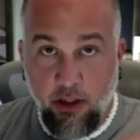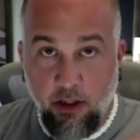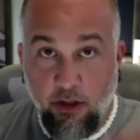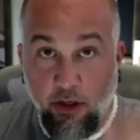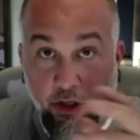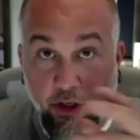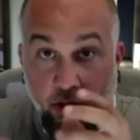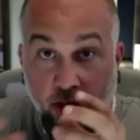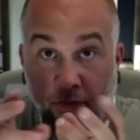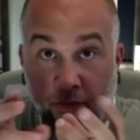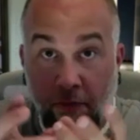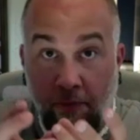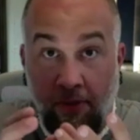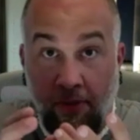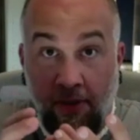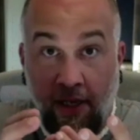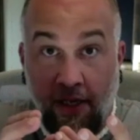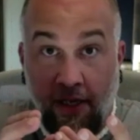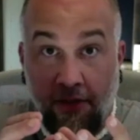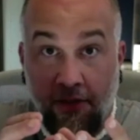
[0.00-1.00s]
Now you have the
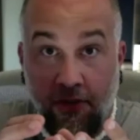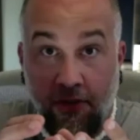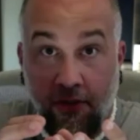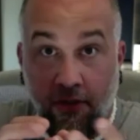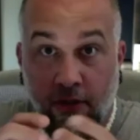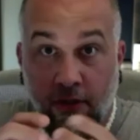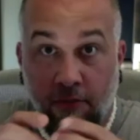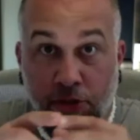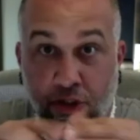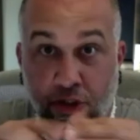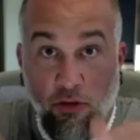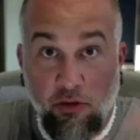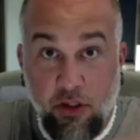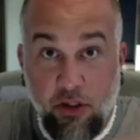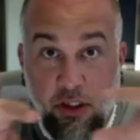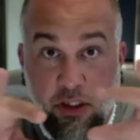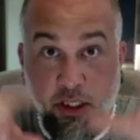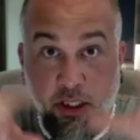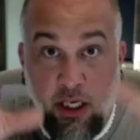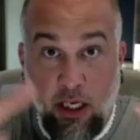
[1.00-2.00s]
plant, but you don't
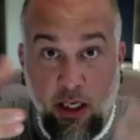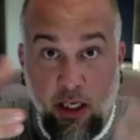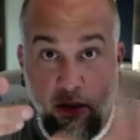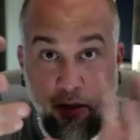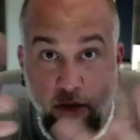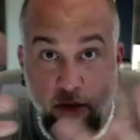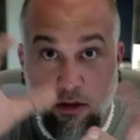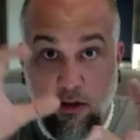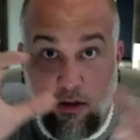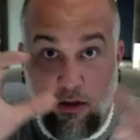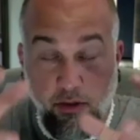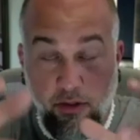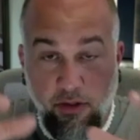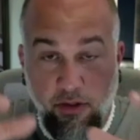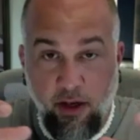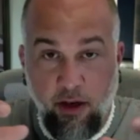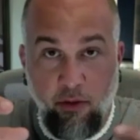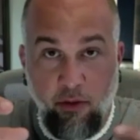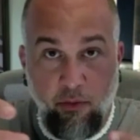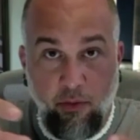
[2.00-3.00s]
see the little
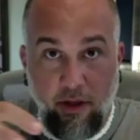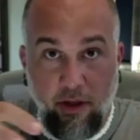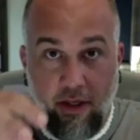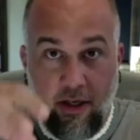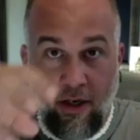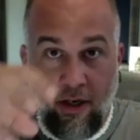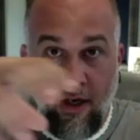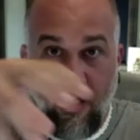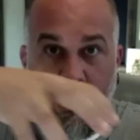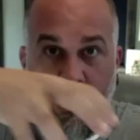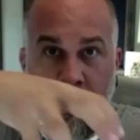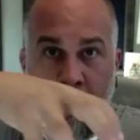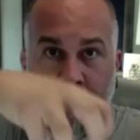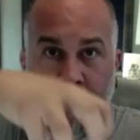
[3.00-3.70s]
thing really on it.